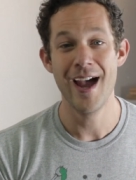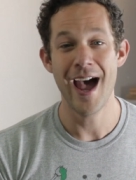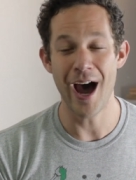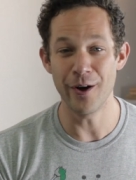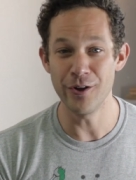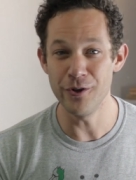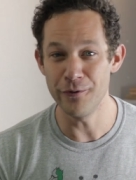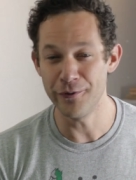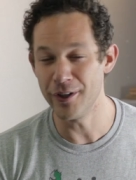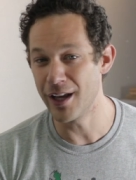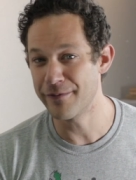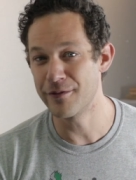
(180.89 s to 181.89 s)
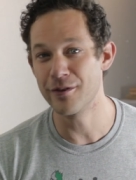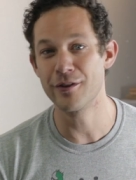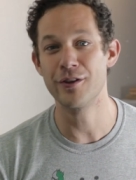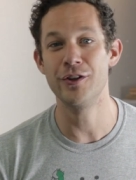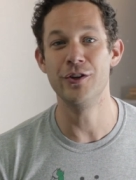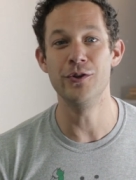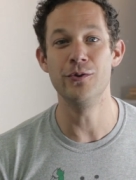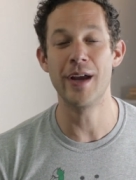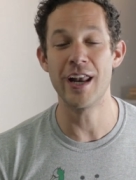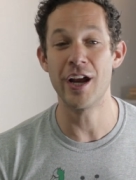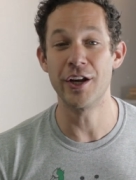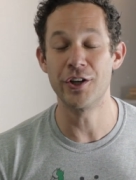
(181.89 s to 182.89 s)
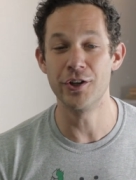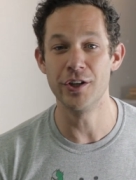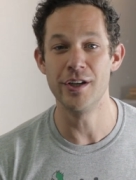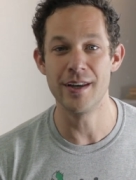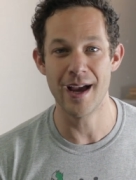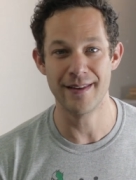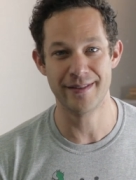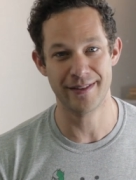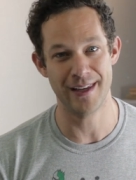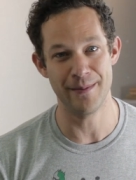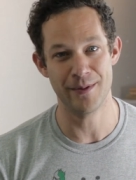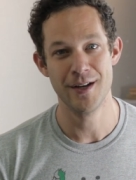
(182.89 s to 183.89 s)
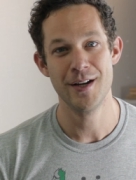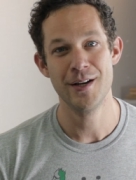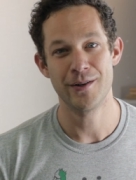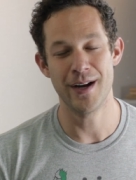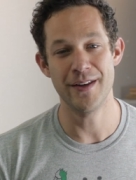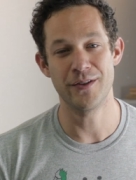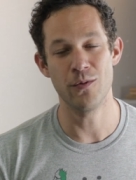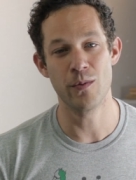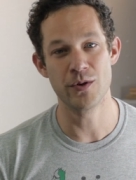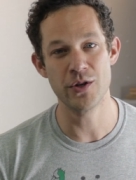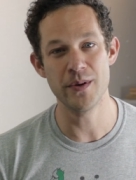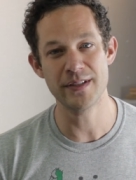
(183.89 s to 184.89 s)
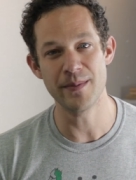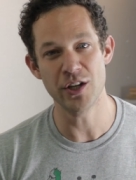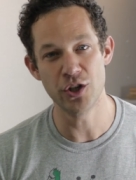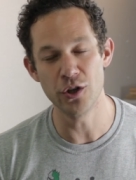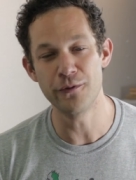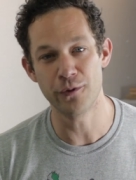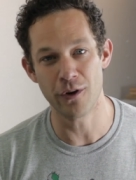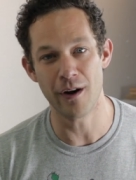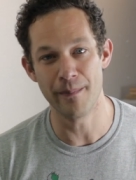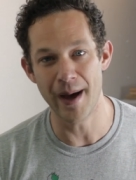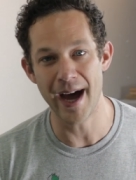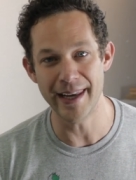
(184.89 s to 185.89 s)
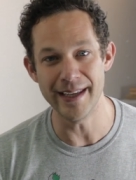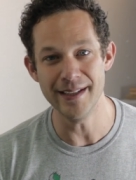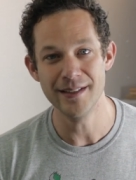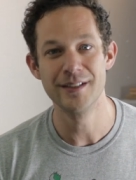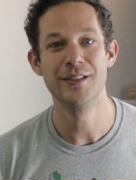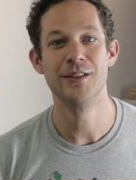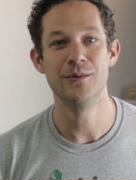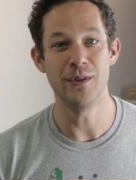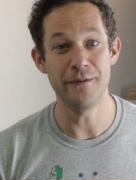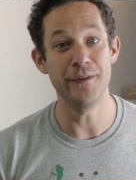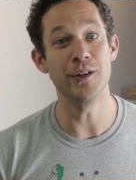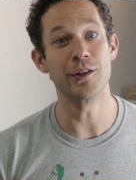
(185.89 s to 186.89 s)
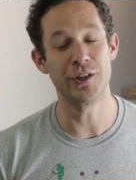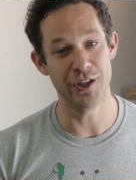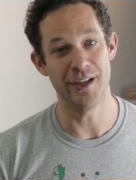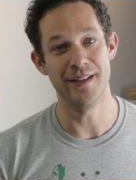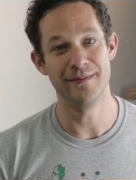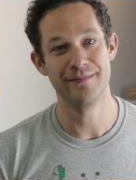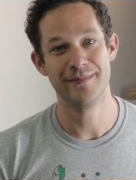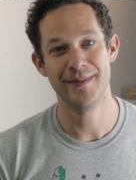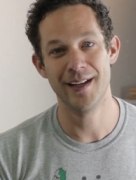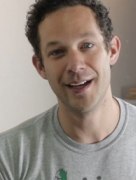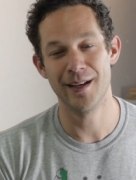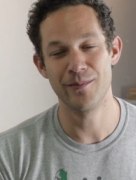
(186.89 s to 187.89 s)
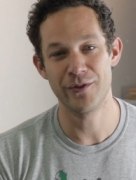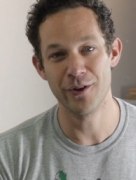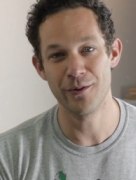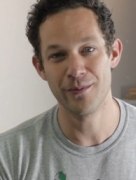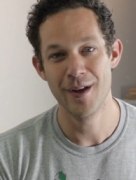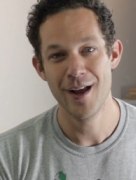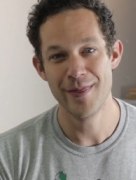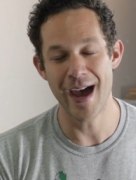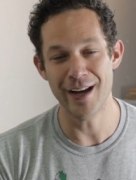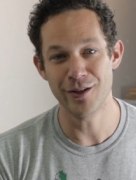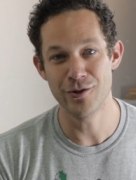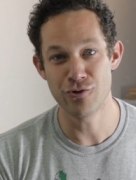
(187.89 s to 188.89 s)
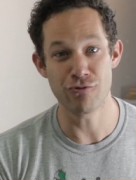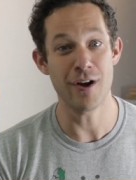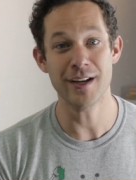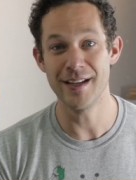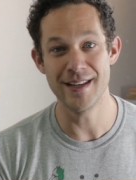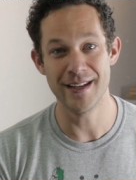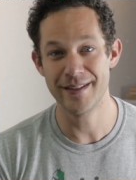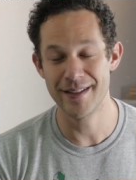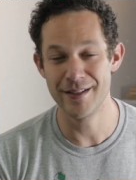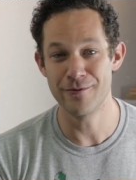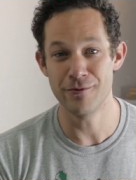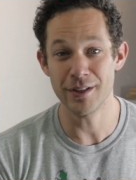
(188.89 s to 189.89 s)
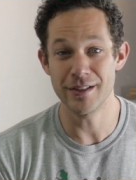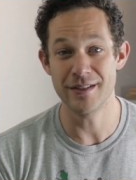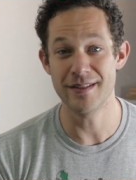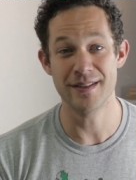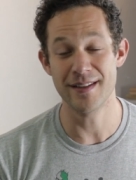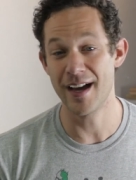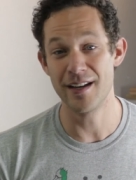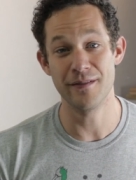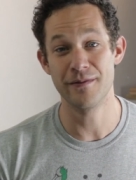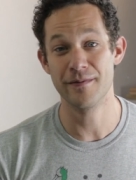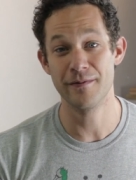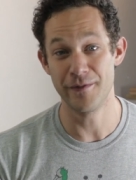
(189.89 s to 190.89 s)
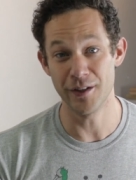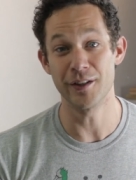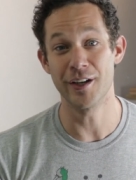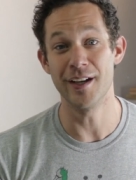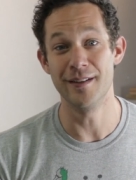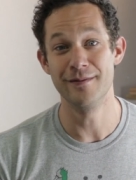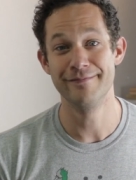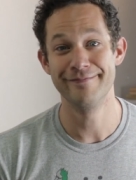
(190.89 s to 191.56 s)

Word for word: How do you feel after you get a good night's sleep? Right? So when we're doing something good for our body, we feel good. Um, so that drunkenness is really just a sign of feeling good.